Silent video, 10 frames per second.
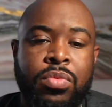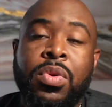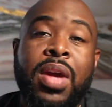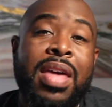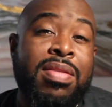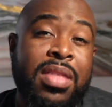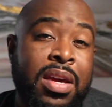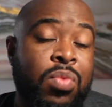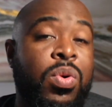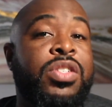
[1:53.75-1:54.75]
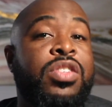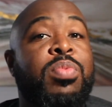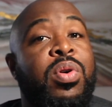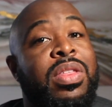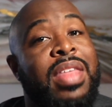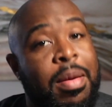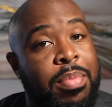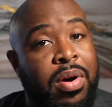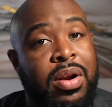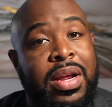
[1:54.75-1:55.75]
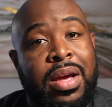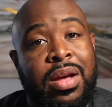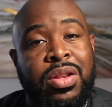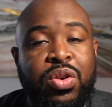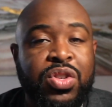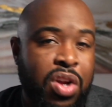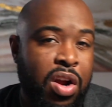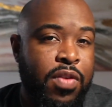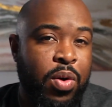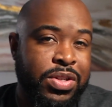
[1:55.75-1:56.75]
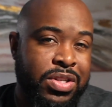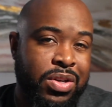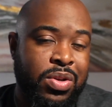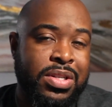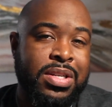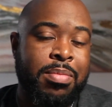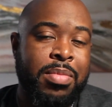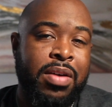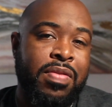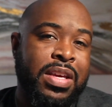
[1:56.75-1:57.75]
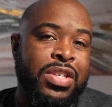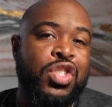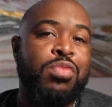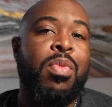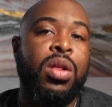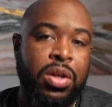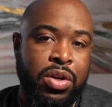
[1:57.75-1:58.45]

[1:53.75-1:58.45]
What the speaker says: And then once you've broken that part down, you can start focusing on some of the smaller